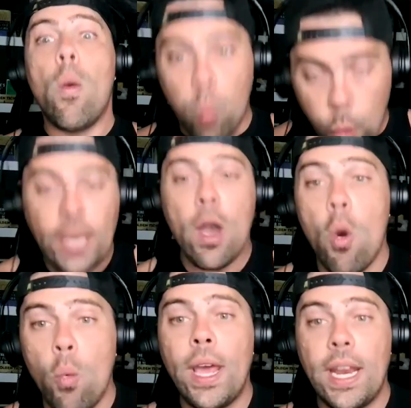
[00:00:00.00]
We
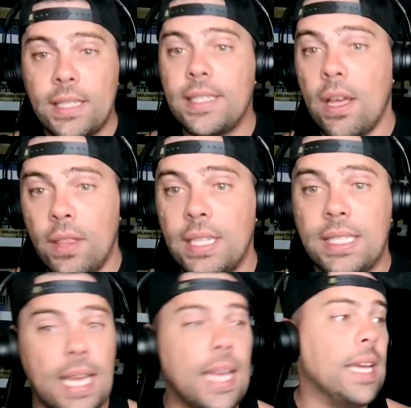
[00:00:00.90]
gonna win and sell these
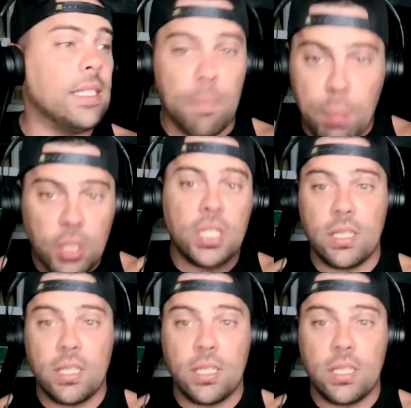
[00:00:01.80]
things and push